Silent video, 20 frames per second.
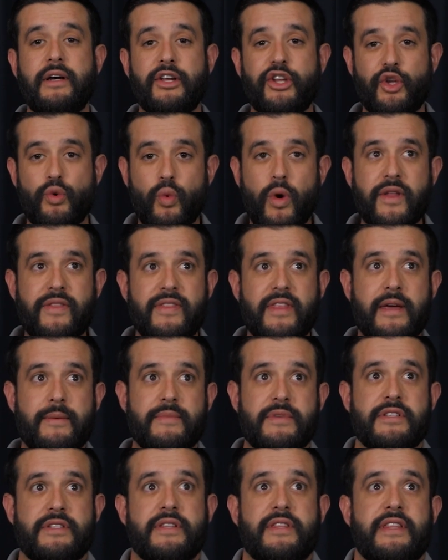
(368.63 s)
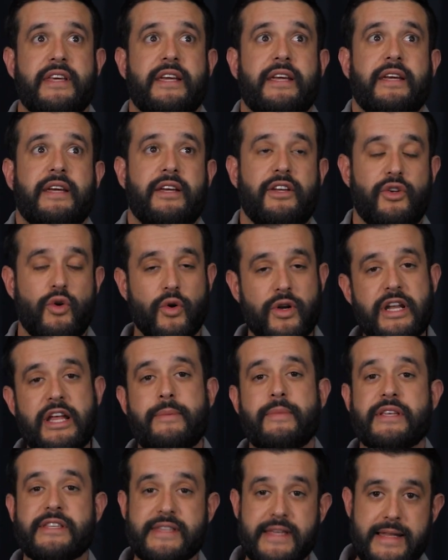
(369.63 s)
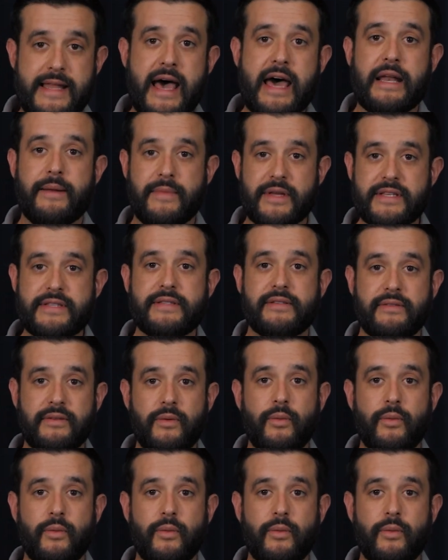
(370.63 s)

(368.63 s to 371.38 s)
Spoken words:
You want them to think your name is synonymous